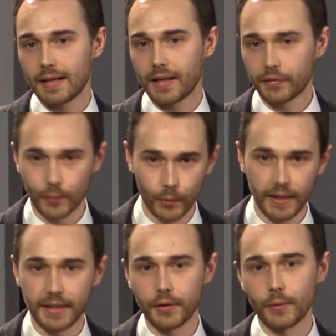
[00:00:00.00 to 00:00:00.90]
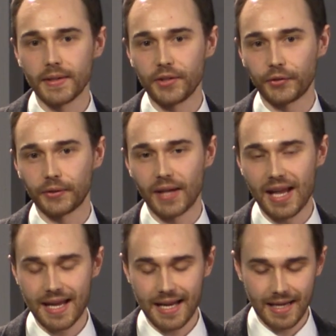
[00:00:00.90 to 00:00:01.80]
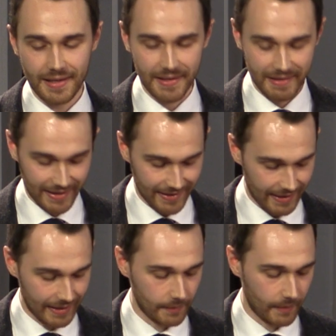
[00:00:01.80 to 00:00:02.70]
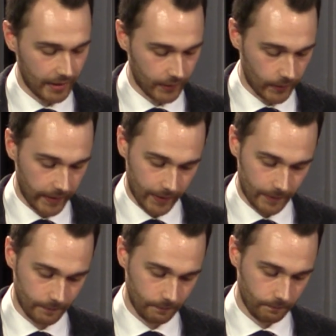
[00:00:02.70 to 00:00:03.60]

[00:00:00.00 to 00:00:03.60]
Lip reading: That's a really good reason to succeed in my career.